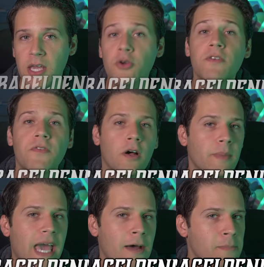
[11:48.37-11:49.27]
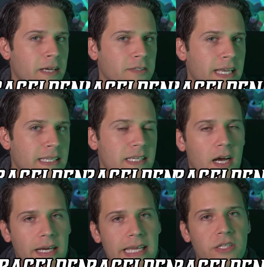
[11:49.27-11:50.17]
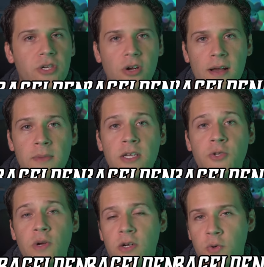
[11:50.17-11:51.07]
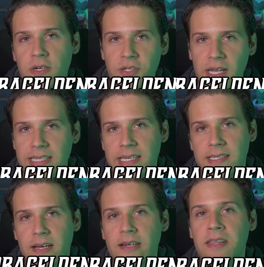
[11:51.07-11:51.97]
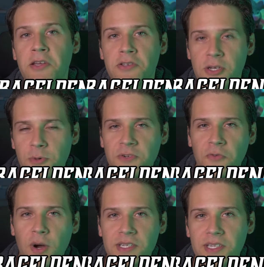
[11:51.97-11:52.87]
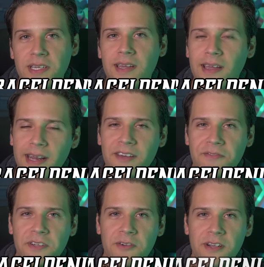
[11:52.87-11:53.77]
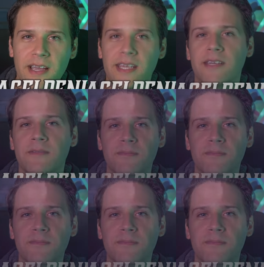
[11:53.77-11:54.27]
You can follow me at Bagel Denizen on Instagram, Twitter, Twitch, and TikTok. Thank you so much for watching, and have fun creating.